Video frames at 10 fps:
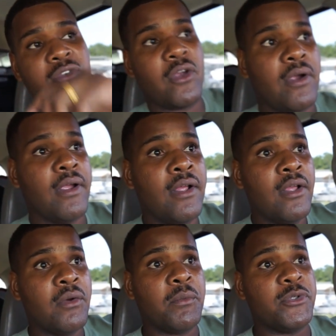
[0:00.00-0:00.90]
are
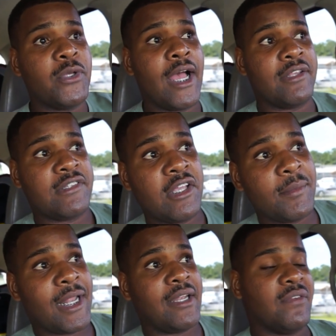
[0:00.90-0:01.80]
when you guys tell me
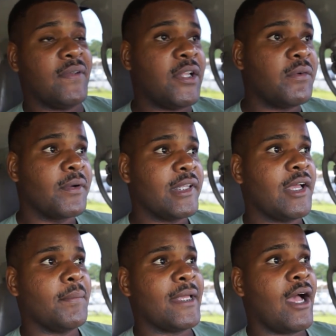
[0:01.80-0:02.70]
that this video really
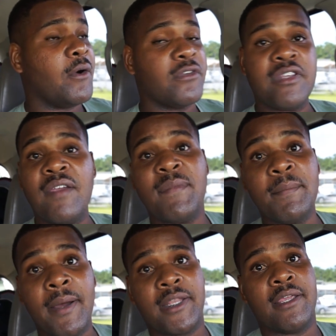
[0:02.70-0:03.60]
helped me out or saved me
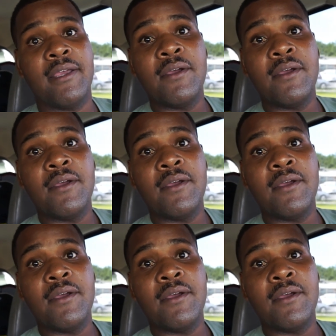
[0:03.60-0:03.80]
money.